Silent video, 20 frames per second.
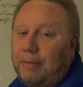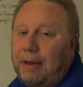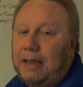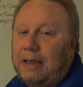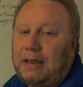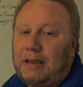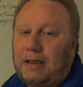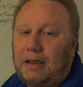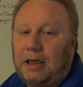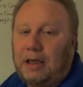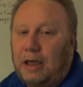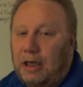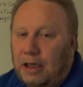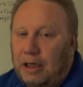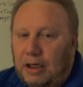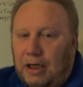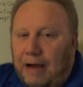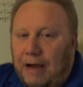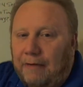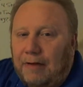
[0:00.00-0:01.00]
to make
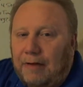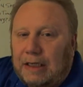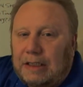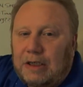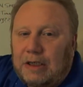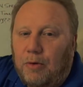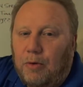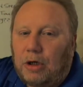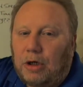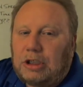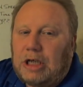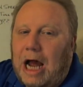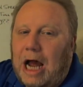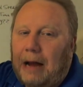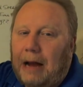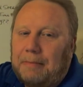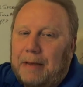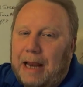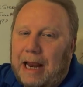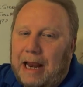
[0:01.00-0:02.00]
everything's going to work
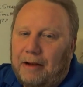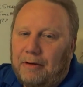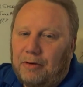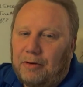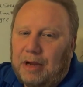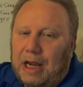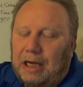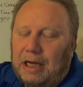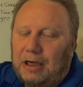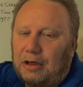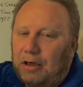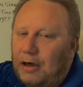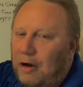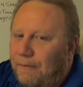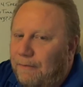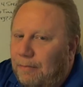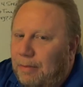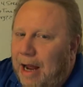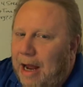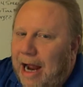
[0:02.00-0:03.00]
top down. Okay. You're going to go
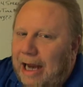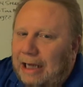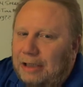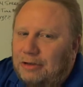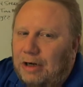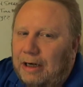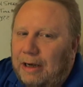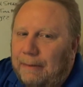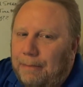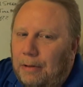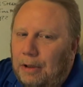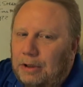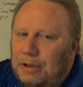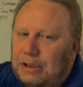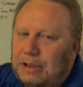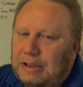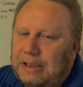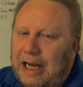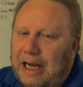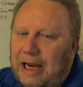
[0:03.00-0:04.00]
from the highest ranking
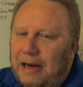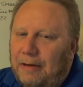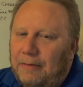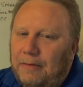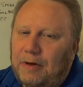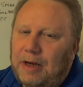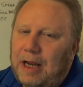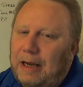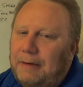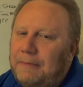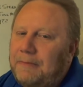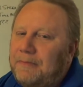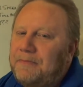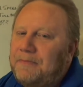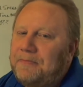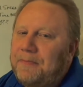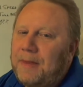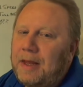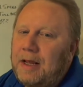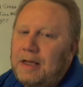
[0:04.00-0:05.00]
person down. Okay.
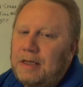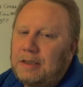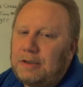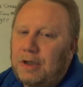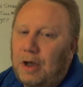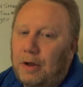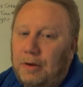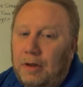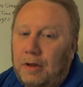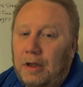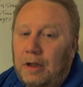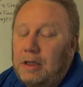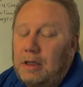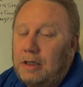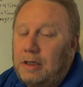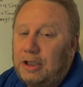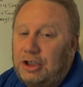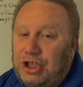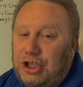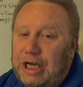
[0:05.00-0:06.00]
So
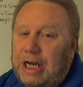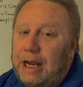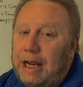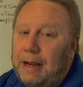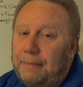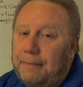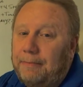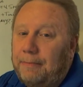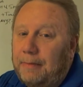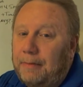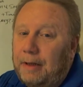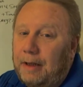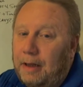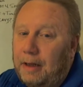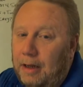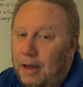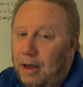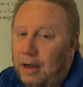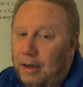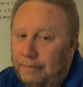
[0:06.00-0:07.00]
the GM
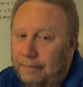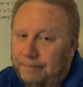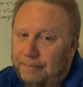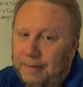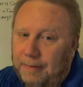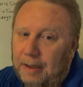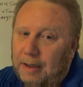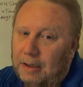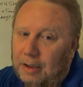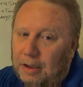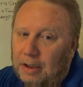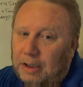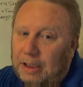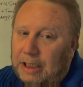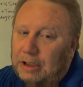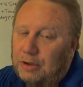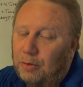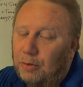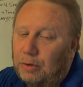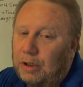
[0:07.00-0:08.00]

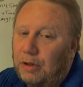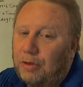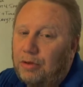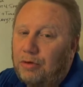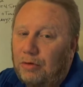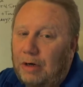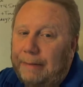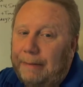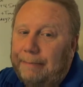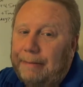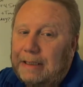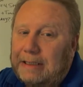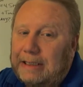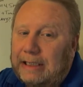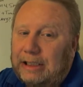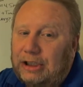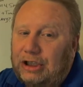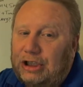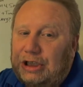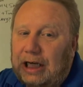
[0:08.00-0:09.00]
needs to work the 3
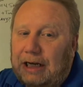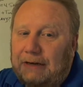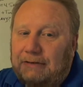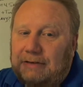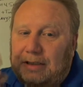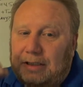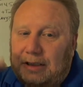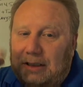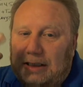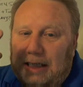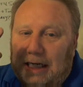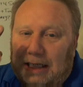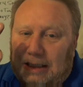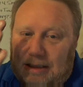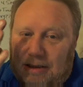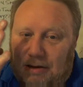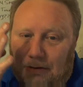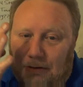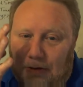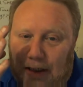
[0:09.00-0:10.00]
busiest shifts.
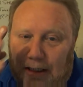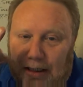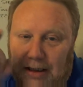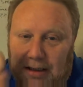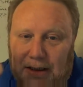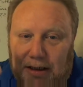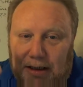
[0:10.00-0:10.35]
Yes, 3.